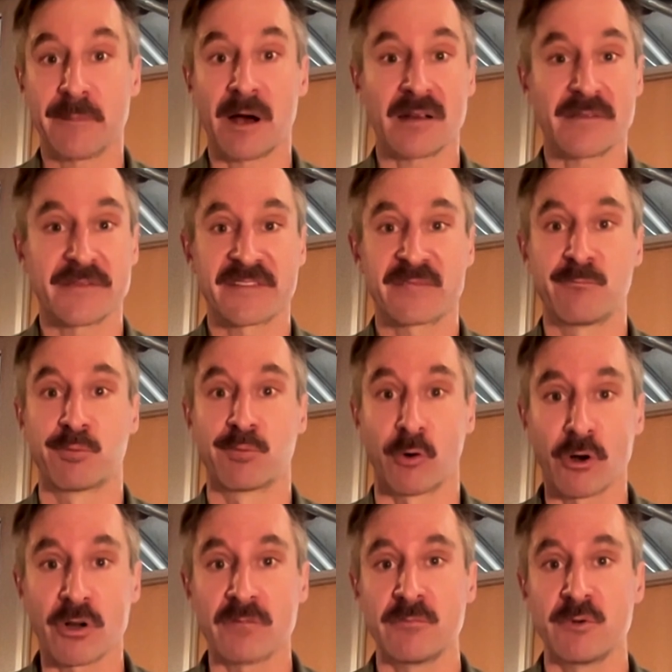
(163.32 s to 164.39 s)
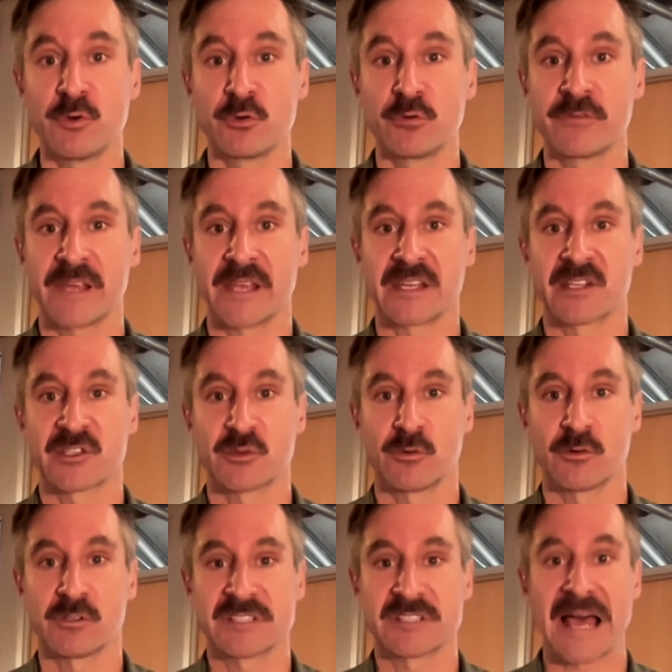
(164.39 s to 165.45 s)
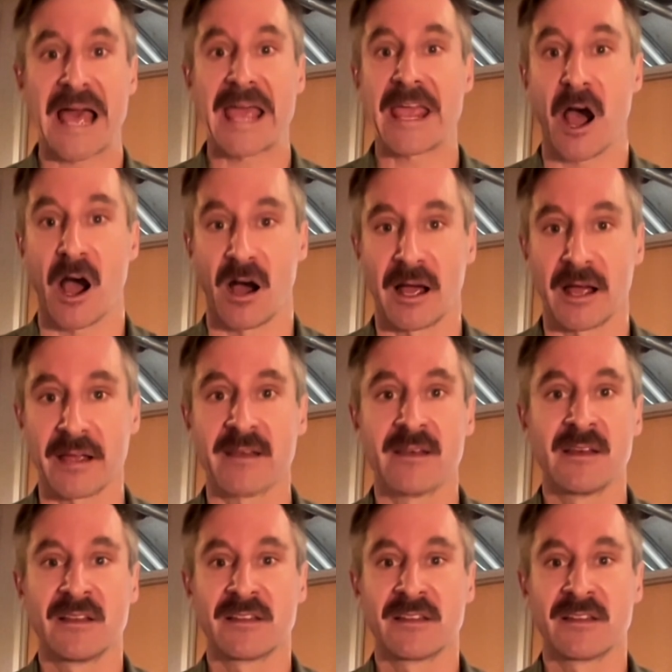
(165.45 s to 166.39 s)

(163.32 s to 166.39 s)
part of this broader move in towards AI.